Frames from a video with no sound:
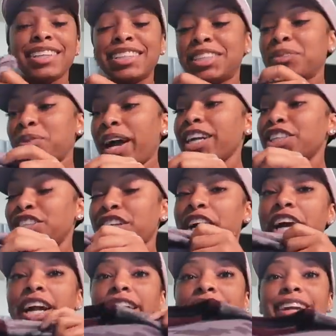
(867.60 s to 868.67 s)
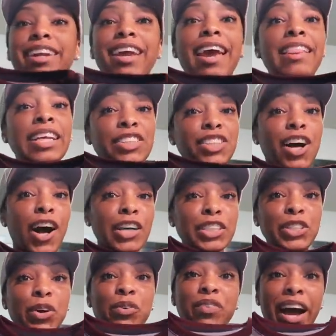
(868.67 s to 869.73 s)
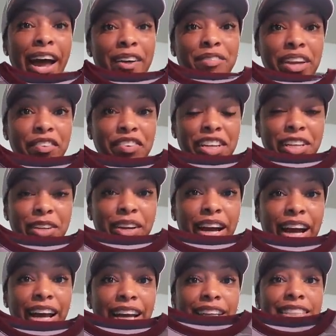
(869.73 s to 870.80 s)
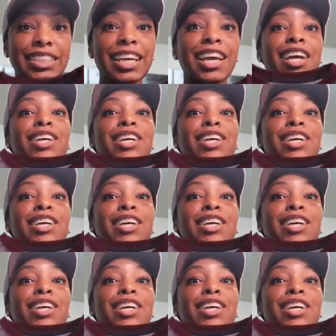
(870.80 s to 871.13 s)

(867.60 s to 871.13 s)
sweatshirt. And this is also 550, you guys.